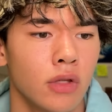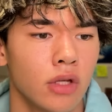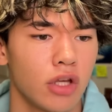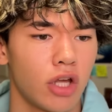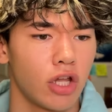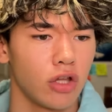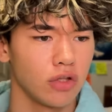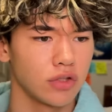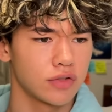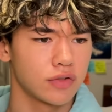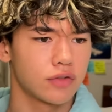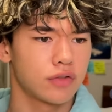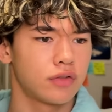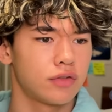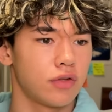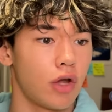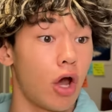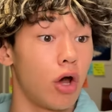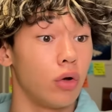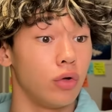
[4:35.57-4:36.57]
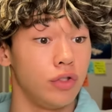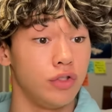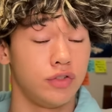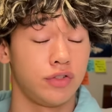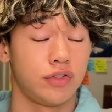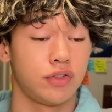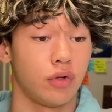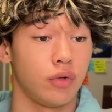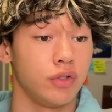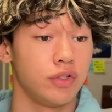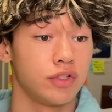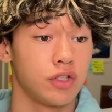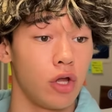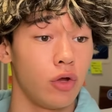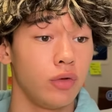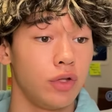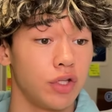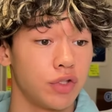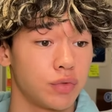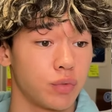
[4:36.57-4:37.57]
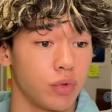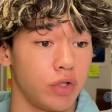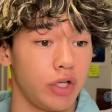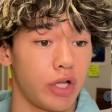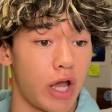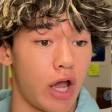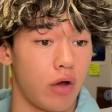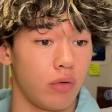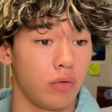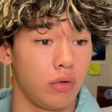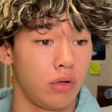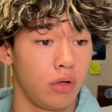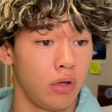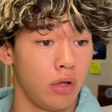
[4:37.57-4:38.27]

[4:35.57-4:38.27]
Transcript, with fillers: Okay, looks, oh, he's, so he slowed this one down.